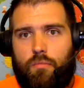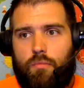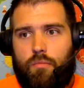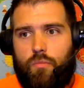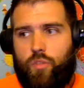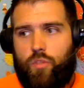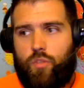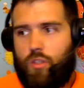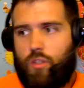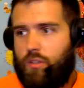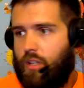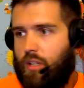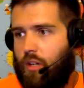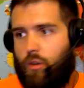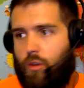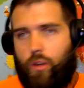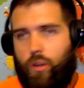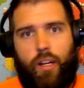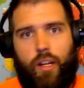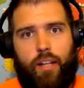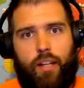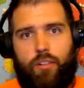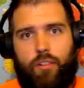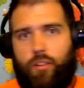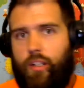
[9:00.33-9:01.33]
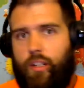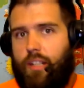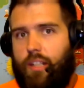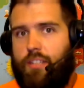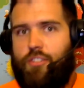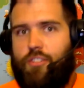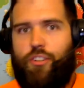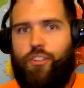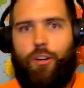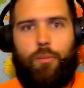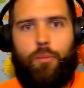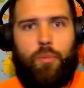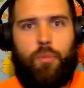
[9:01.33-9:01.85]
So I was like, okay, do I need to
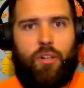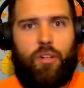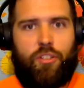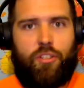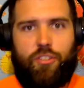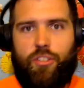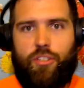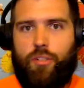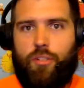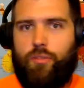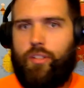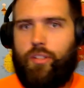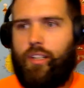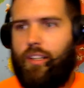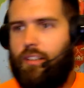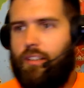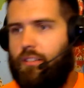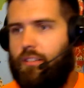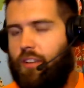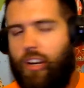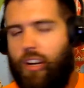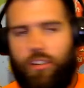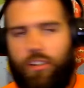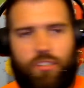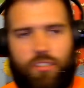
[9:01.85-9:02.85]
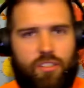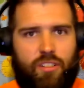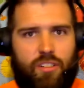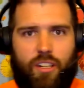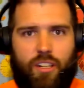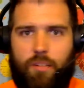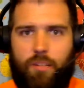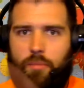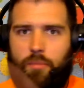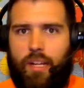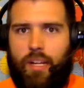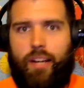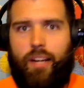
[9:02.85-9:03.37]
show up in a suit? Do I need to, No, just
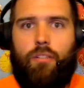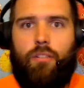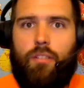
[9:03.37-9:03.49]
come down.